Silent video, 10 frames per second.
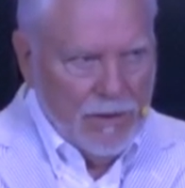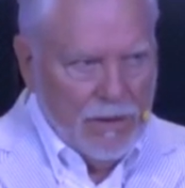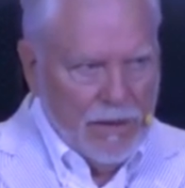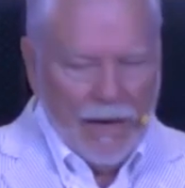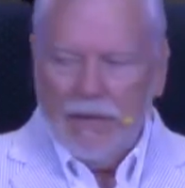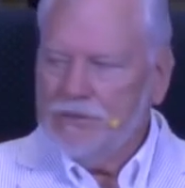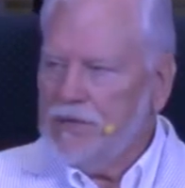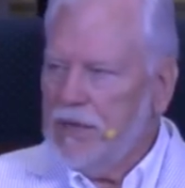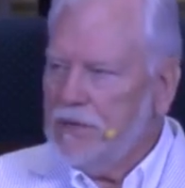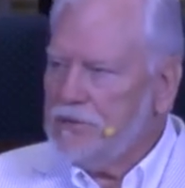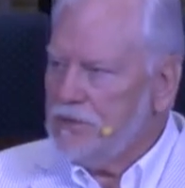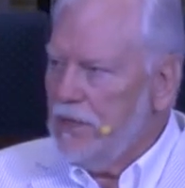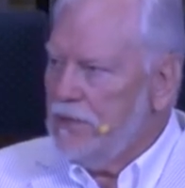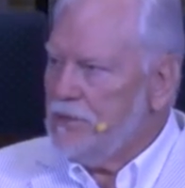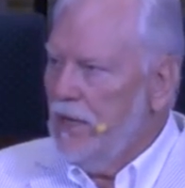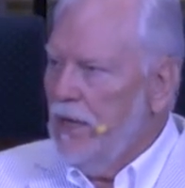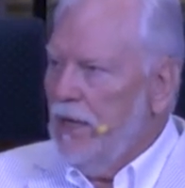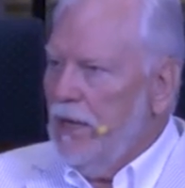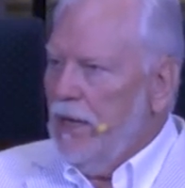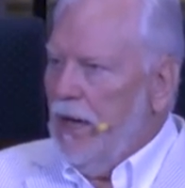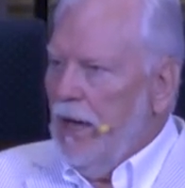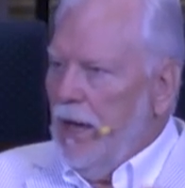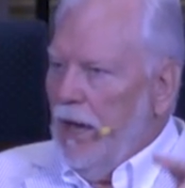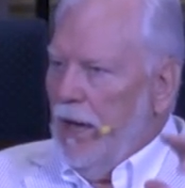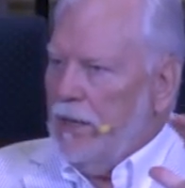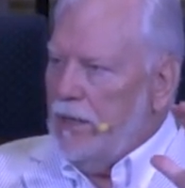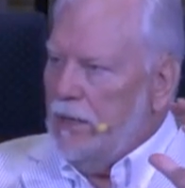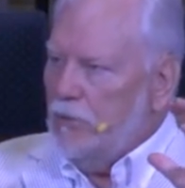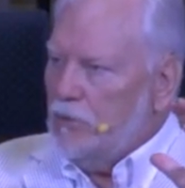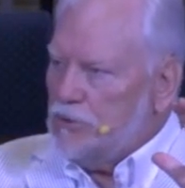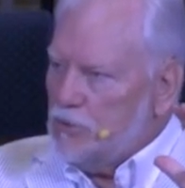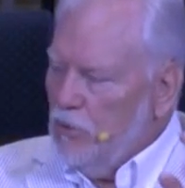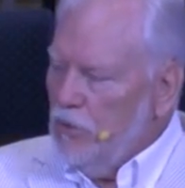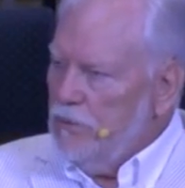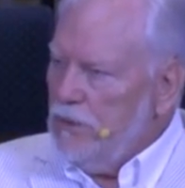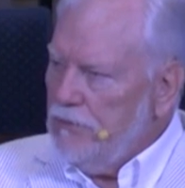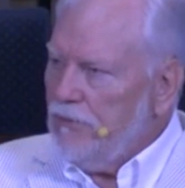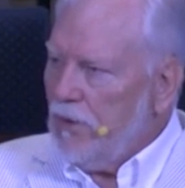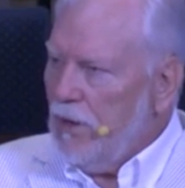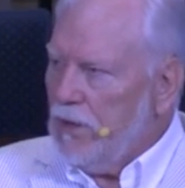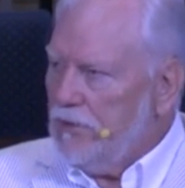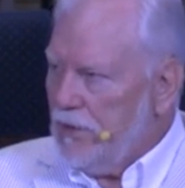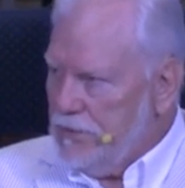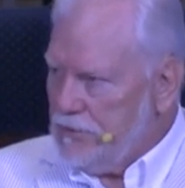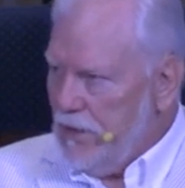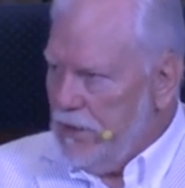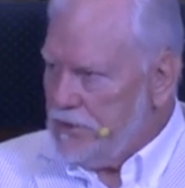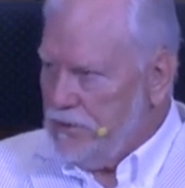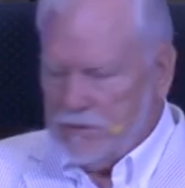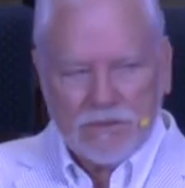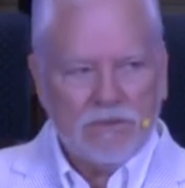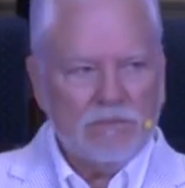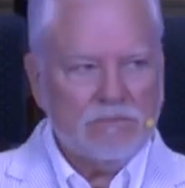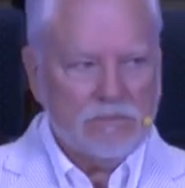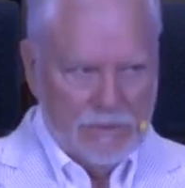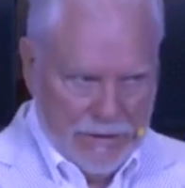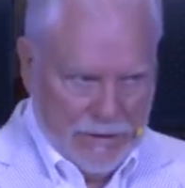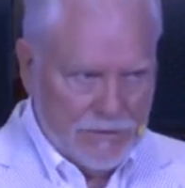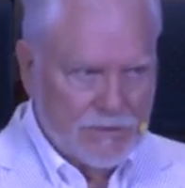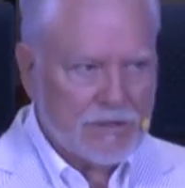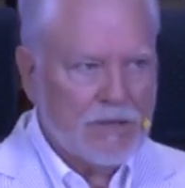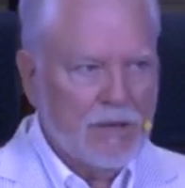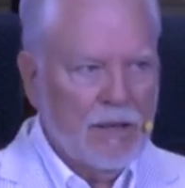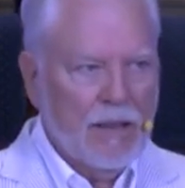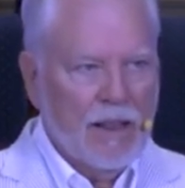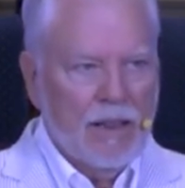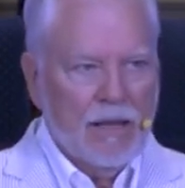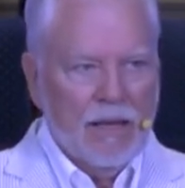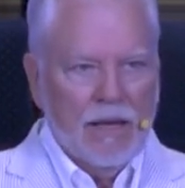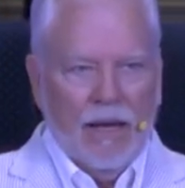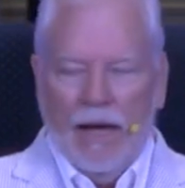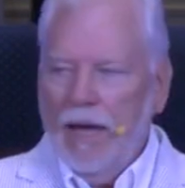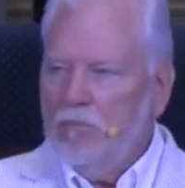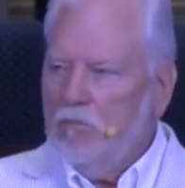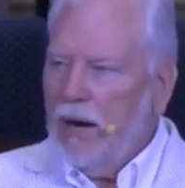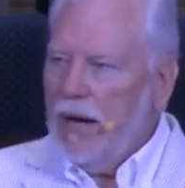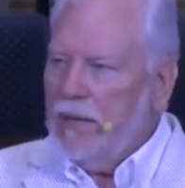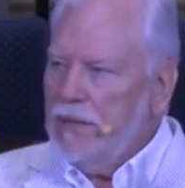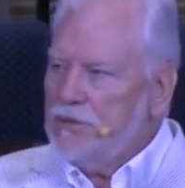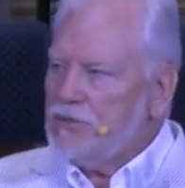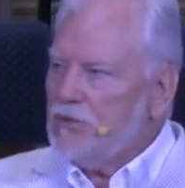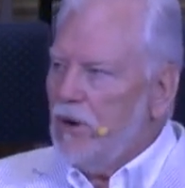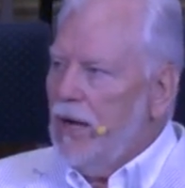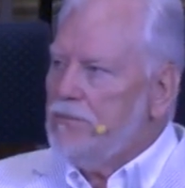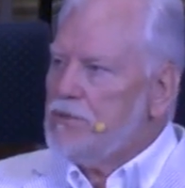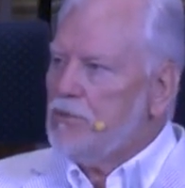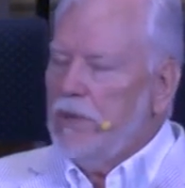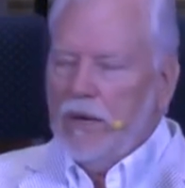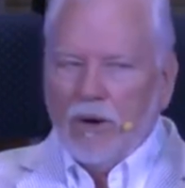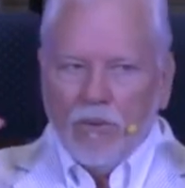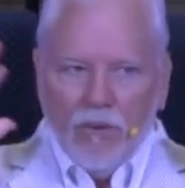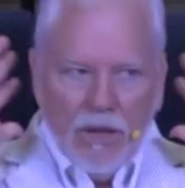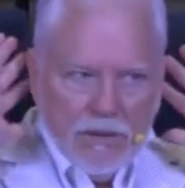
Isaiah says, And he was wounded for our transgressions. Yes. And by his stripes we are what?